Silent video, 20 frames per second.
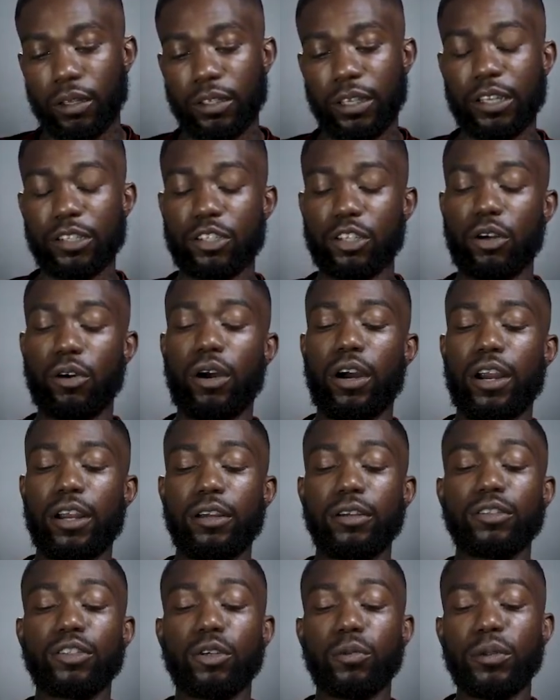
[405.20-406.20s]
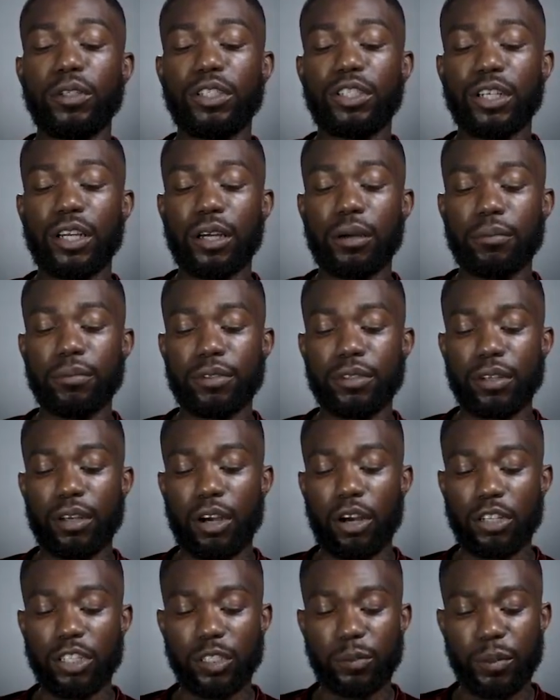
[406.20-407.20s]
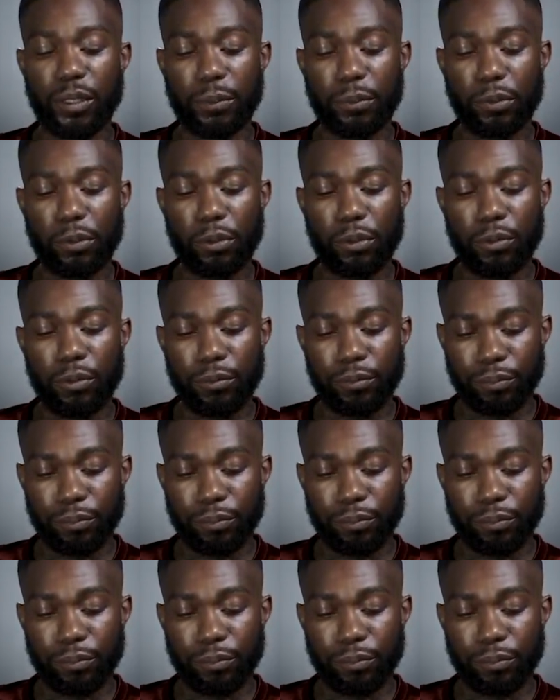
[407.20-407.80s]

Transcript: Yeah, so all right, so we jumped. All these people